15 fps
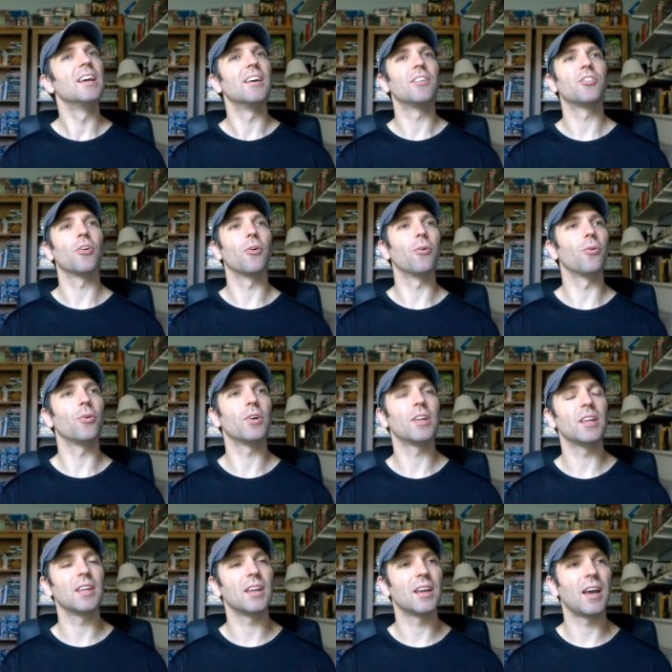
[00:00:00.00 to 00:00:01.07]
So
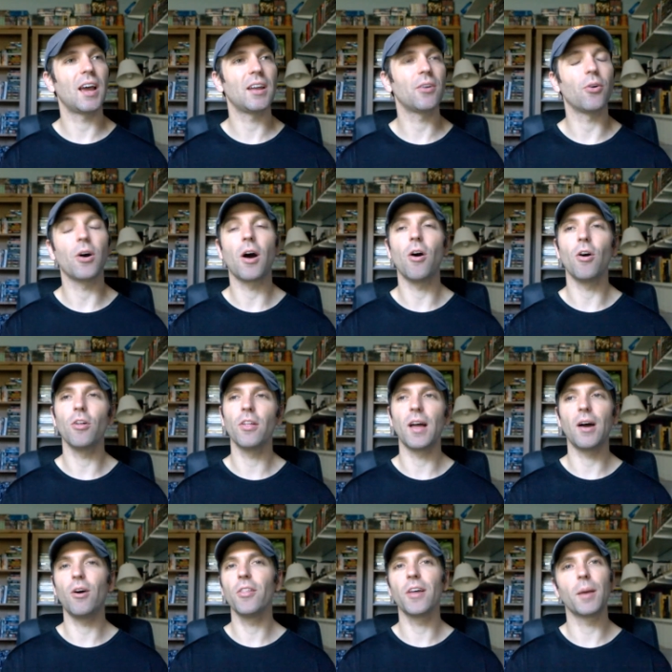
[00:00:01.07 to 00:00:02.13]
I know all
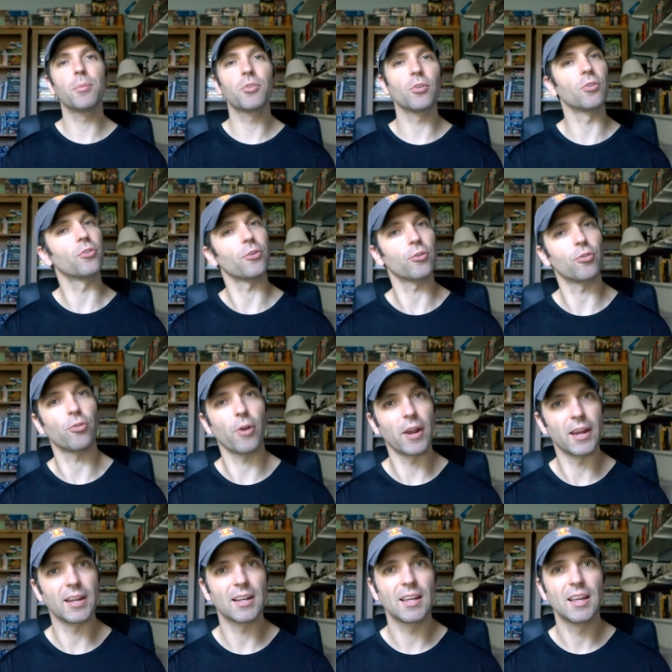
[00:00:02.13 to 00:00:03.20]
all the episodes are
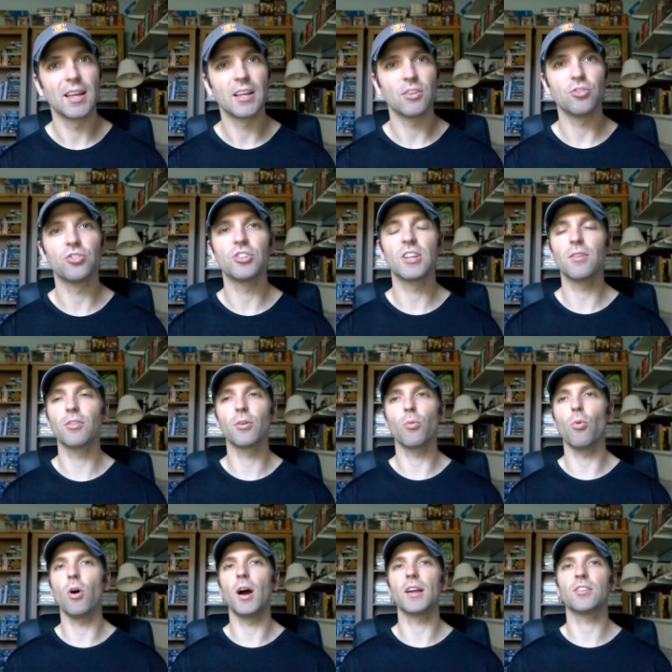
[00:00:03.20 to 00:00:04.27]
great. You should give it a
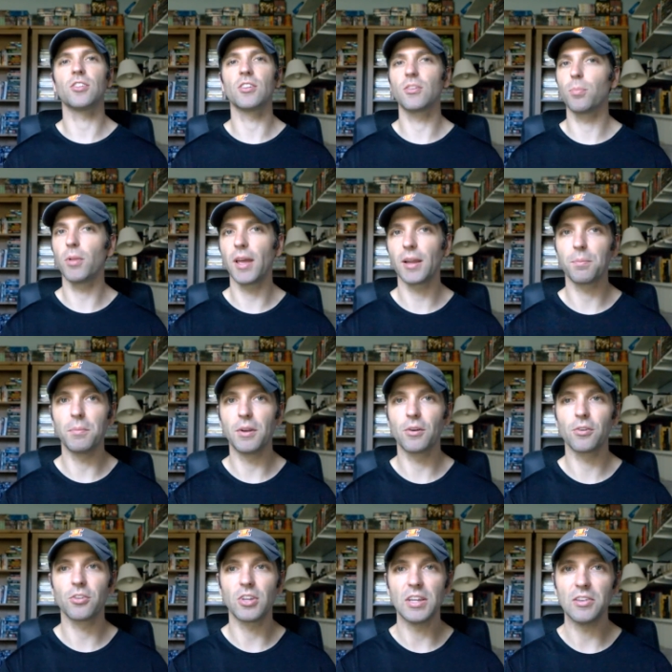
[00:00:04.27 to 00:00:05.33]
watch. It's Black
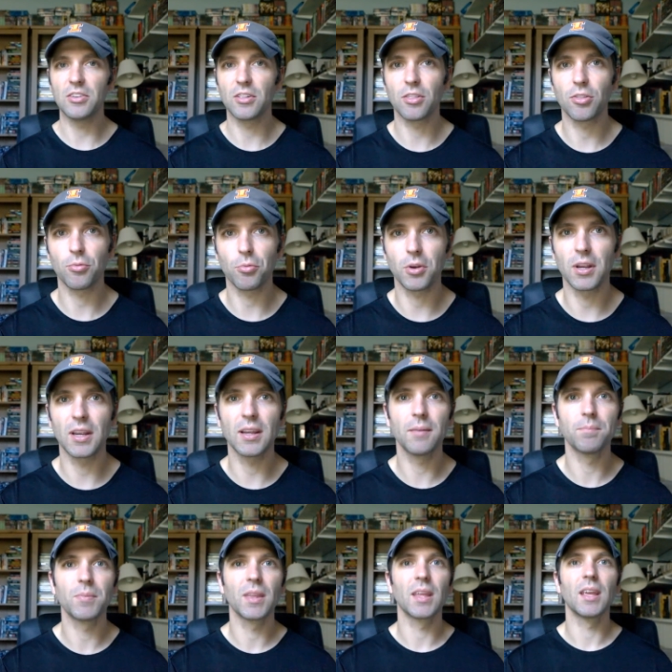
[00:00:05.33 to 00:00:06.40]
Mirror season three.
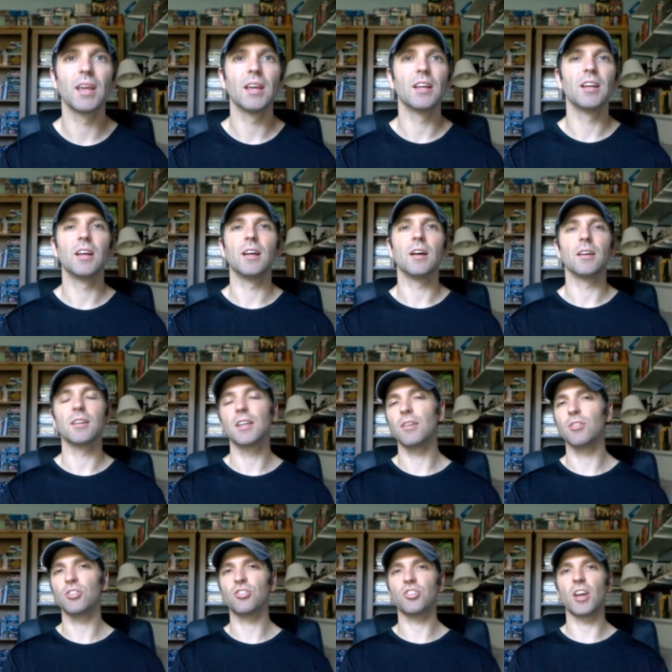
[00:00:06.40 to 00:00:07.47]

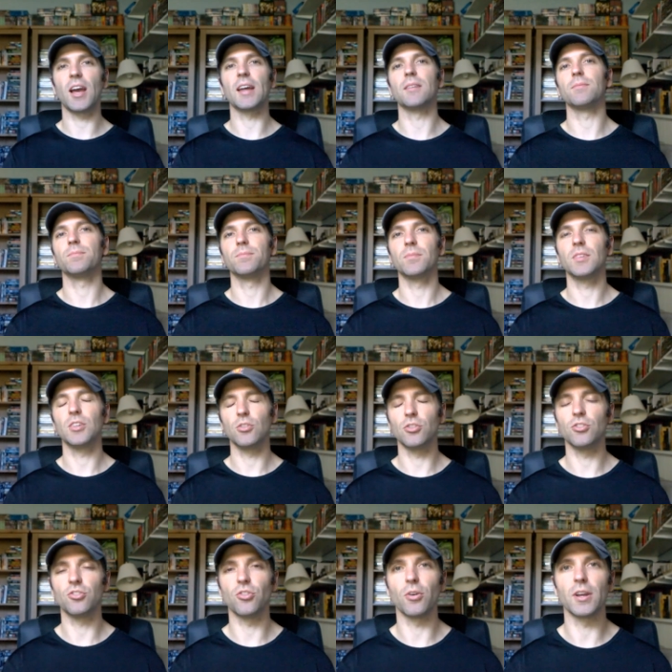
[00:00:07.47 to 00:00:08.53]
Give it a shot. You'll
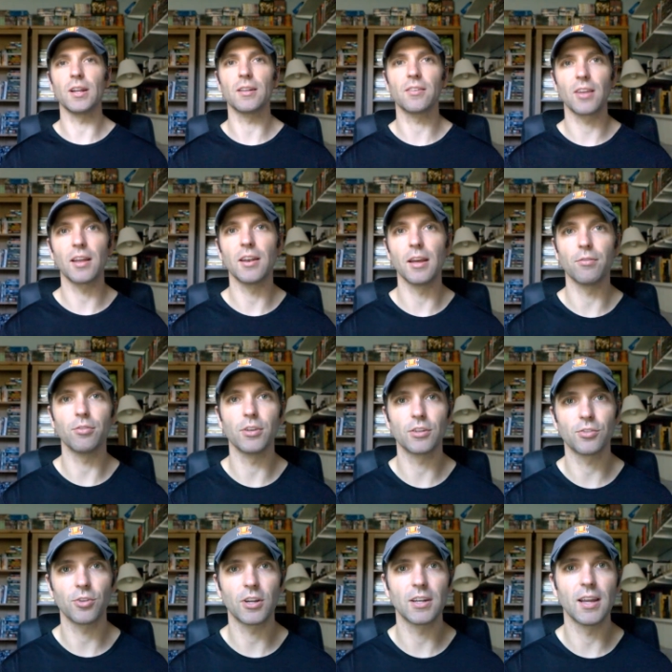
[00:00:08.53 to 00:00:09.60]
enjoy it. It's on
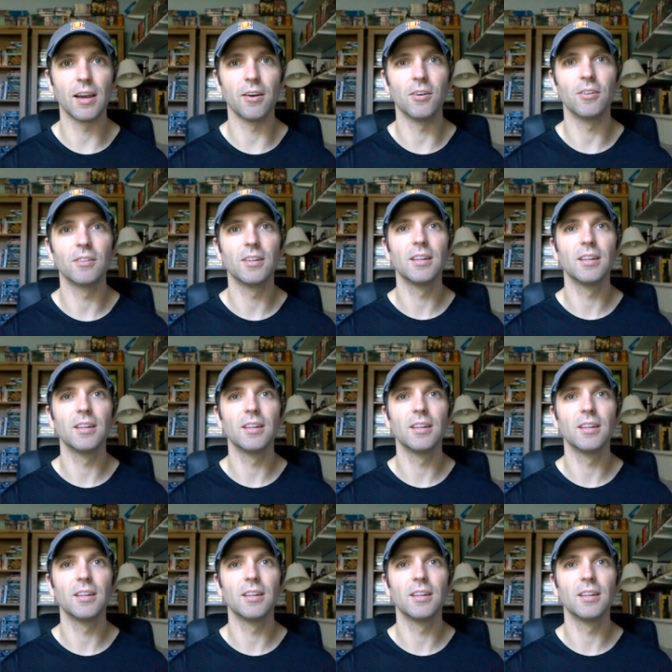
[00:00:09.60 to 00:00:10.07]
Netflix right now.